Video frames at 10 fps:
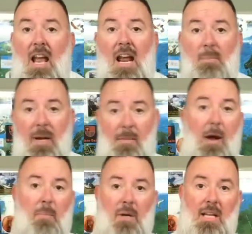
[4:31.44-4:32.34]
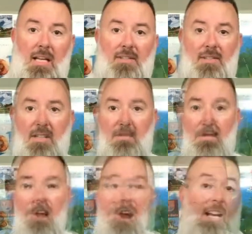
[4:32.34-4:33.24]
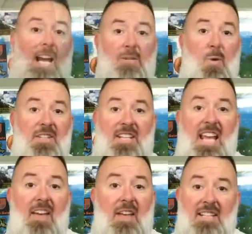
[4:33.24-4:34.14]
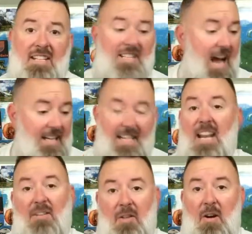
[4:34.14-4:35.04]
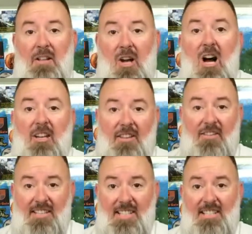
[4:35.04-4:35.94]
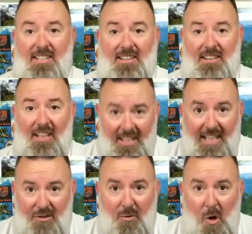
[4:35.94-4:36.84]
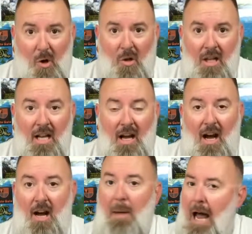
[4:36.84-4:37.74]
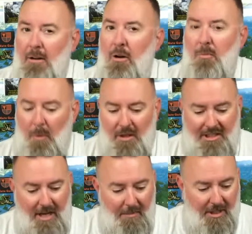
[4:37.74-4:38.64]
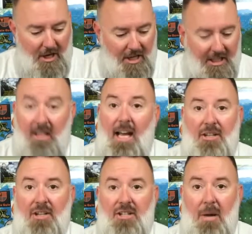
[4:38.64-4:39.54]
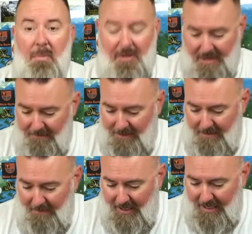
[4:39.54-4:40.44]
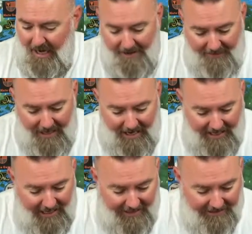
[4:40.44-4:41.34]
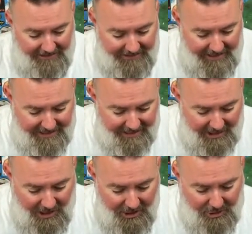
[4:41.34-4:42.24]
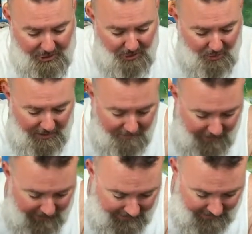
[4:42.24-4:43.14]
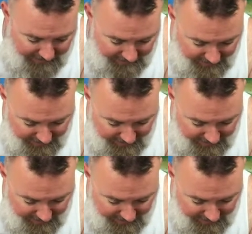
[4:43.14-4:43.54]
and pick them out pretty easily. All right, guys, once again, that did not take very long. This is the next roll. I don't know if we're stumbling on a collection dump or something, but I've got at least 2 wheat pennies